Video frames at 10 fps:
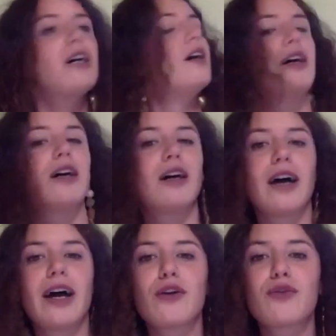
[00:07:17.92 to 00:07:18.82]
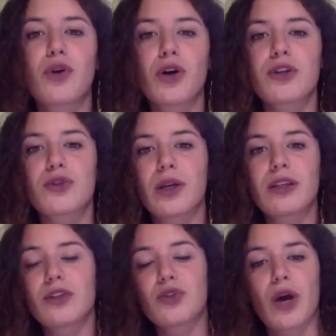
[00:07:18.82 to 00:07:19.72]
And of course, when
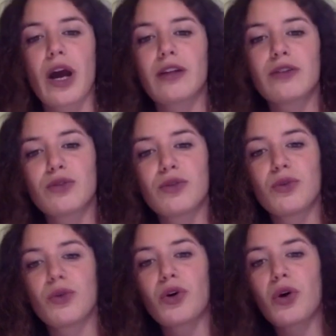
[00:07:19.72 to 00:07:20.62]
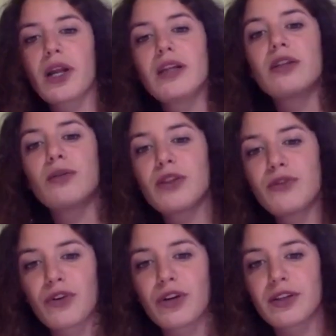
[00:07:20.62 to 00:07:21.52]
they tried to go a little bit
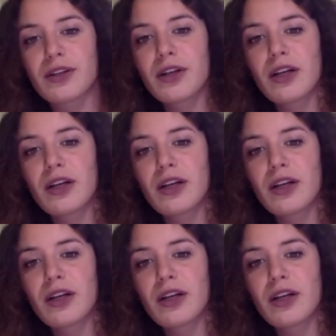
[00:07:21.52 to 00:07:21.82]
further,